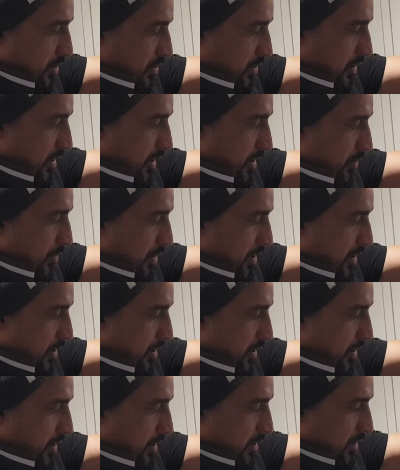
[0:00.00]
So take away
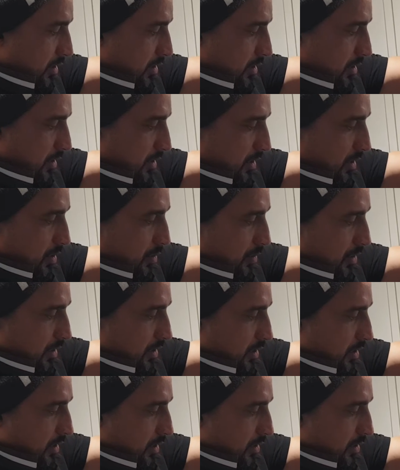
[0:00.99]
10, take away
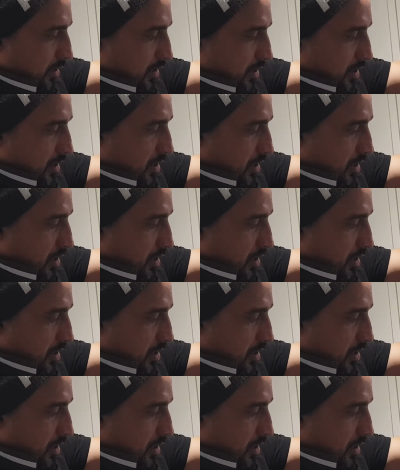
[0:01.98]
10.